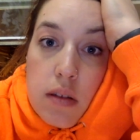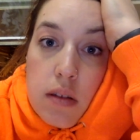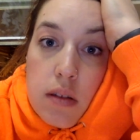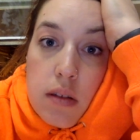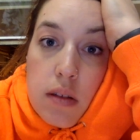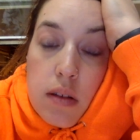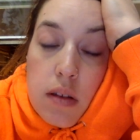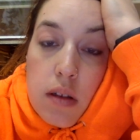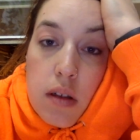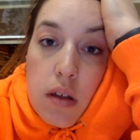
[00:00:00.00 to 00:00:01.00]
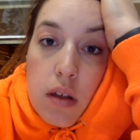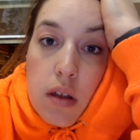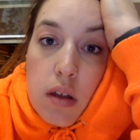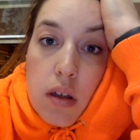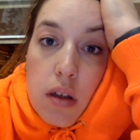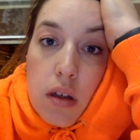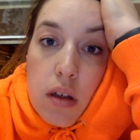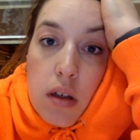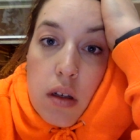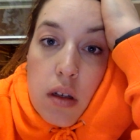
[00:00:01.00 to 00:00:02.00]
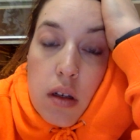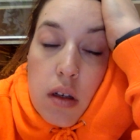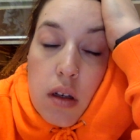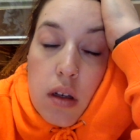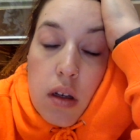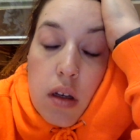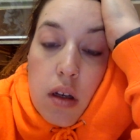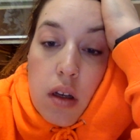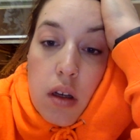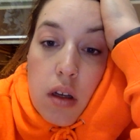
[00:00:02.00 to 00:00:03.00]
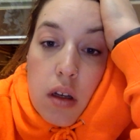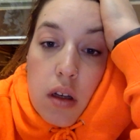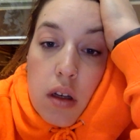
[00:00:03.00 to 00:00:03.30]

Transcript: (silence)